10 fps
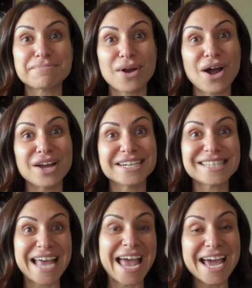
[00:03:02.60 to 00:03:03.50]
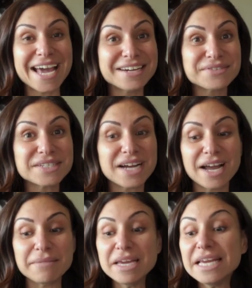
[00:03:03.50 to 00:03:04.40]
products ahead of time
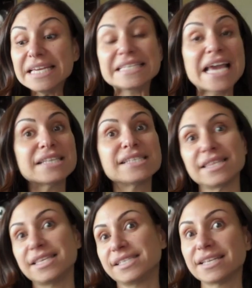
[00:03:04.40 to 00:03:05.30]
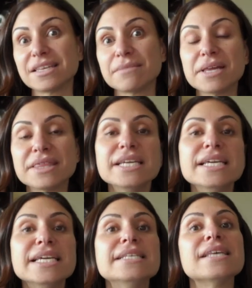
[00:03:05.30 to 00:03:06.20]
yes the scent of the month
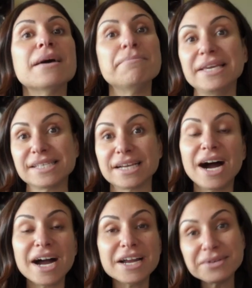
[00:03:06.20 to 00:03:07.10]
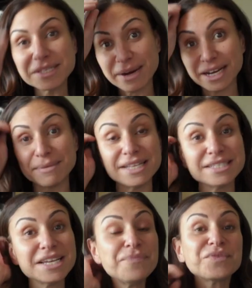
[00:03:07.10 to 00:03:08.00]
is amazing i always recommend
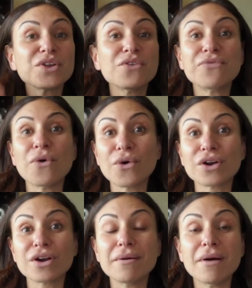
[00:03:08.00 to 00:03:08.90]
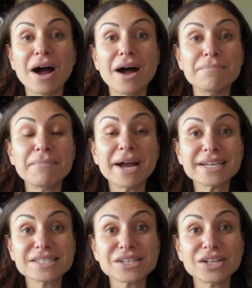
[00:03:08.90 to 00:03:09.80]
for uh, my
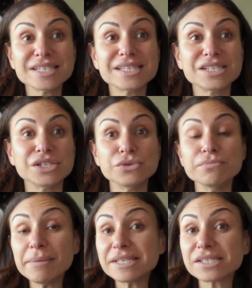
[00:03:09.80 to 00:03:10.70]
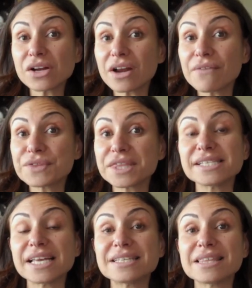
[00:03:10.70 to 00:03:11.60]
consultants to maybe start off with the
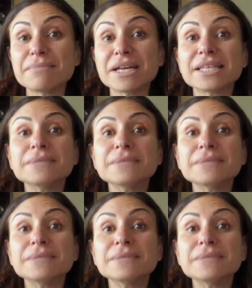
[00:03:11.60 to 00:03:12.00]
scent of the month